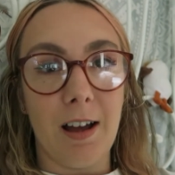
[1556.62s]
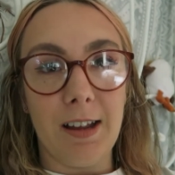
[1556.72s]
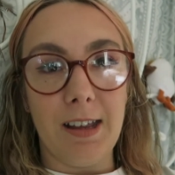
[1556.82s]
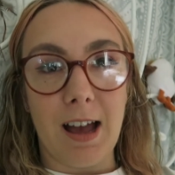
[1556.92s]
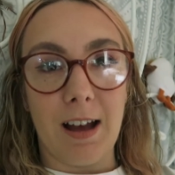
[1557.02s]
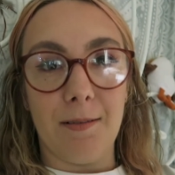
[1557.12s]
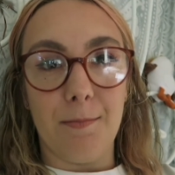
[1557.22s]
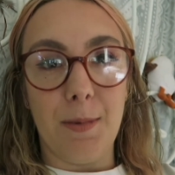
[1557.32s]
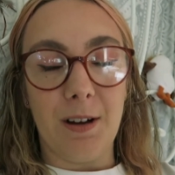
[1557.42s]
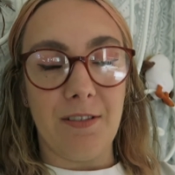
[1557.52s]
yeah,
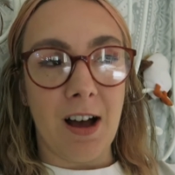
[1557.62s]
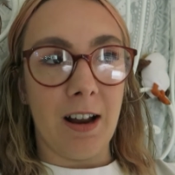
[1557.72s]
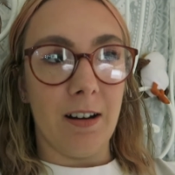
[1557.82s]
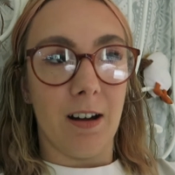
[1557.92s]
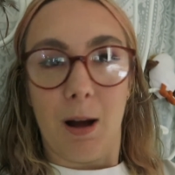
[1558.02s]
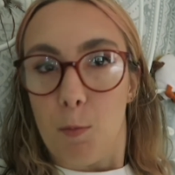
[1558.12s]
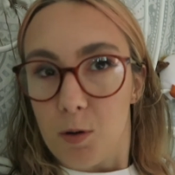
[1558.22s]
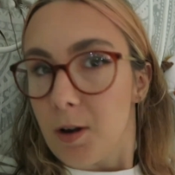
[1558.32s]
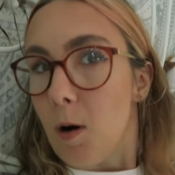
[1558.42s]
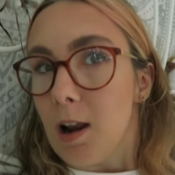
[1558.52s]
big fan. I'm
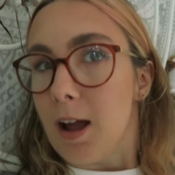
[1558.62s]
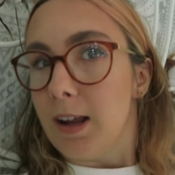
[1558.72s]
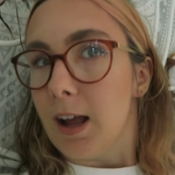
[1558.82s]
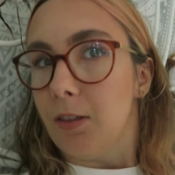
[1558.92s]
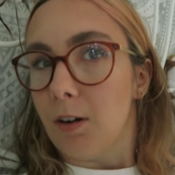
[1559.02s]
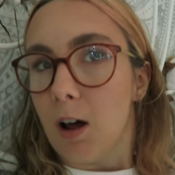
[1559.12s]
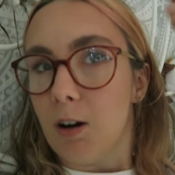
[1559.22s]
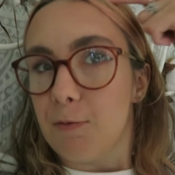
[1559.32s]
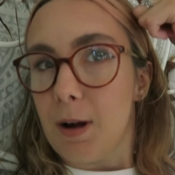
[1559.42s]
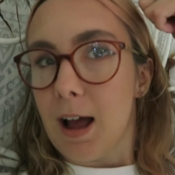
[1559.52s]
also quite liking the colour
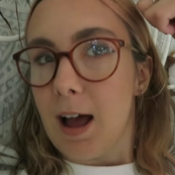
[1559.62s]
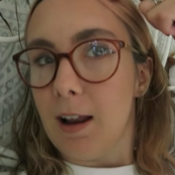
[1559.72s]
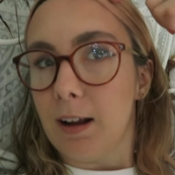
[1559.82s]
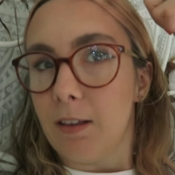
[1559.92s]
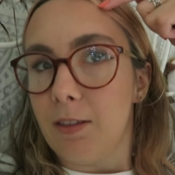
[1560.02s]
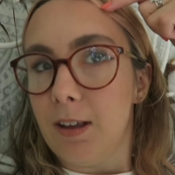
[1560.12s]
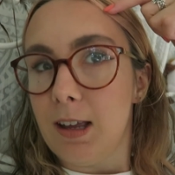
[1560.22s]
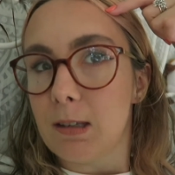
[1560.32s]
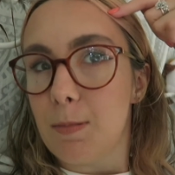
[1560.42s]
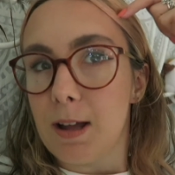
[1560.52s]
of my hair, like
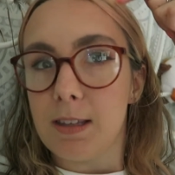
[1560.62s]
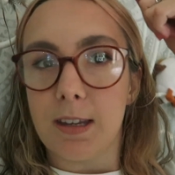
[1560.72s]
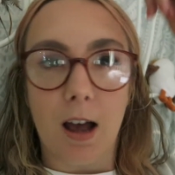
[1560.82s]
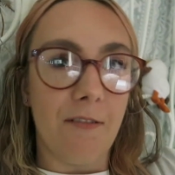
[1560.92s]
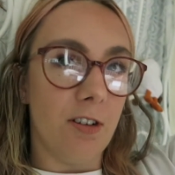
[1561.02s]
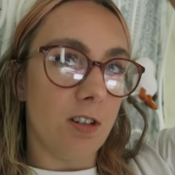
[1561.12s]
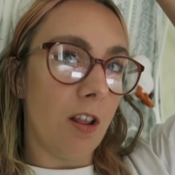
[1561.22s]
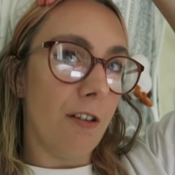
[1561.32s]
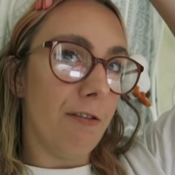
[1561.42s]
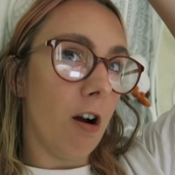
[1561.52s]
these bits I've just
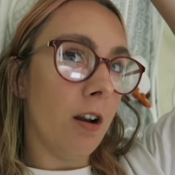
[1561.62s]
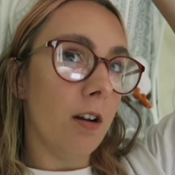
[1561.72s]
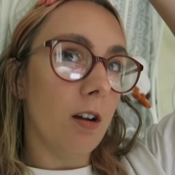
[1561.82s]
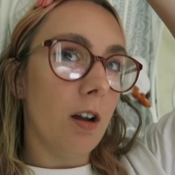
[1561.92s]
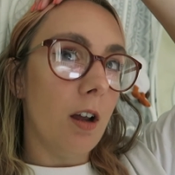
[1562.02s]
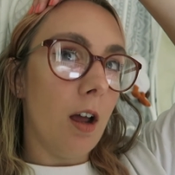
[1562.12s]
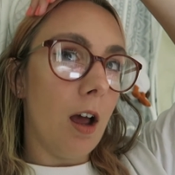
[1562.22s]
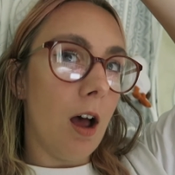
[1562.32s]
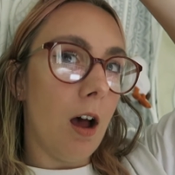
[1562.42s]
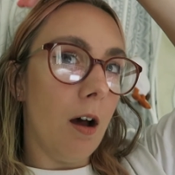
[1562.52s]
done the front,
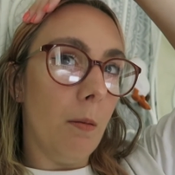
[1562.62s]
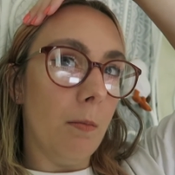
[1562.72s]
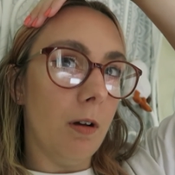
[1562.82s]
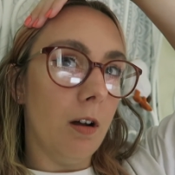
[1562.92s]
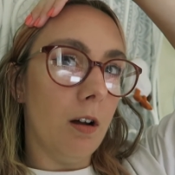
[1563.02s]
and